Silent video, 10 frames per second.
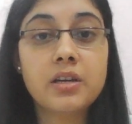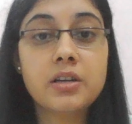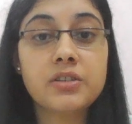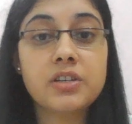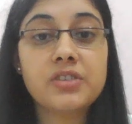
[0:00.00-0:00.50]

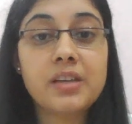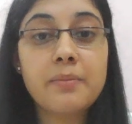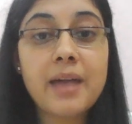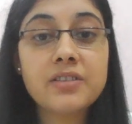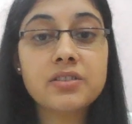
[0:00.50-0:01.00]
just
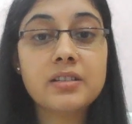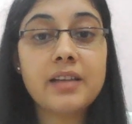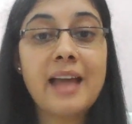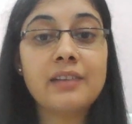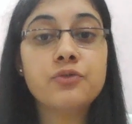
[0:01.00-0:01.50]
imagine
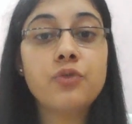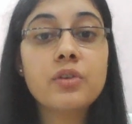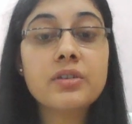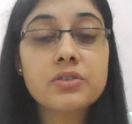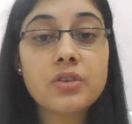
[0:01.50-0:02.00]
and
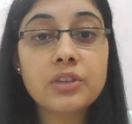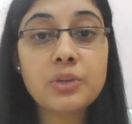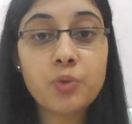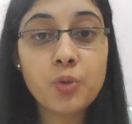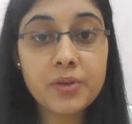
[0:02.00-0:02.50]
focus on the
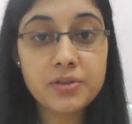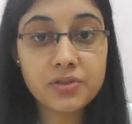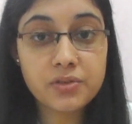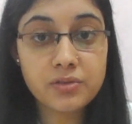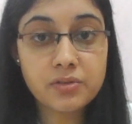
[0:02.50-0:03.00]

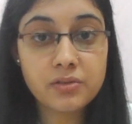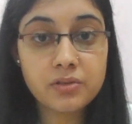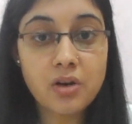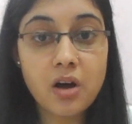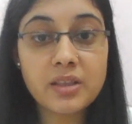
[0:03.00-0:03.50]
moments
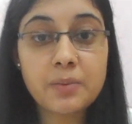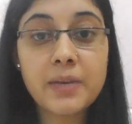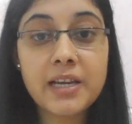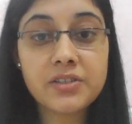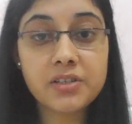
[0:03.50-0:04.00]
or the
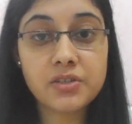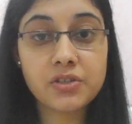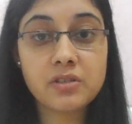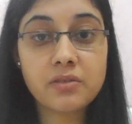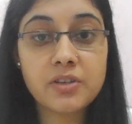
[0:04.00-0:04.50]

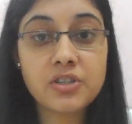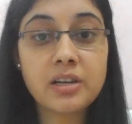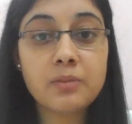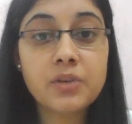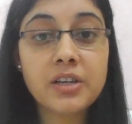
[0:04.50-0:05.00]
places which
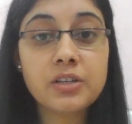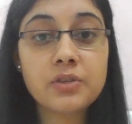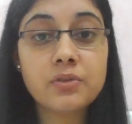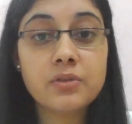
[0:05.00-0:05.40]
can bring you